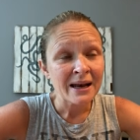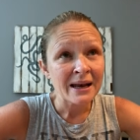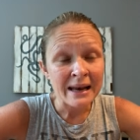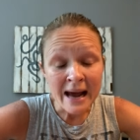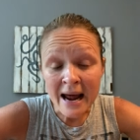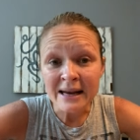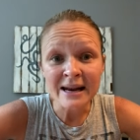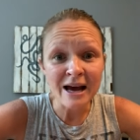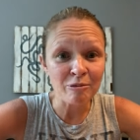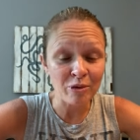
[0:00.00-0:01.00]

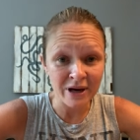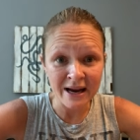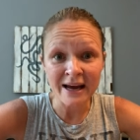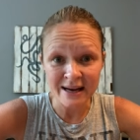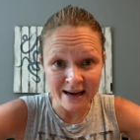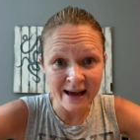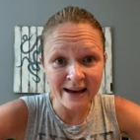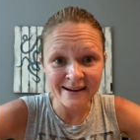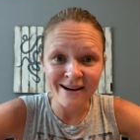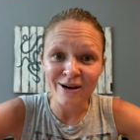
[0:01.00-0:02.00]

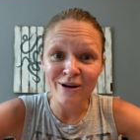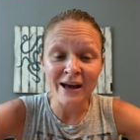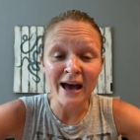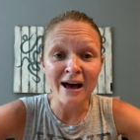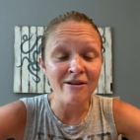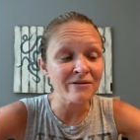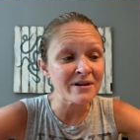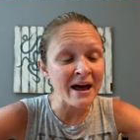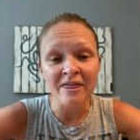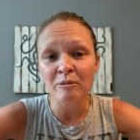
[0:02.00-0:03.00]
99.99 are going to have
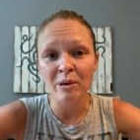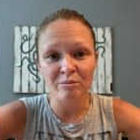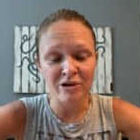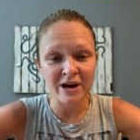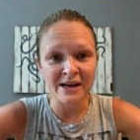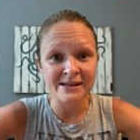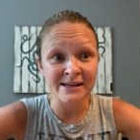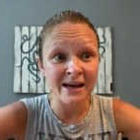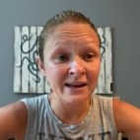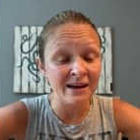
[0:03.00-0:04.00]
nothing but praise
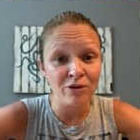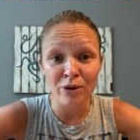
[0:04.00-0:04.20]
and give you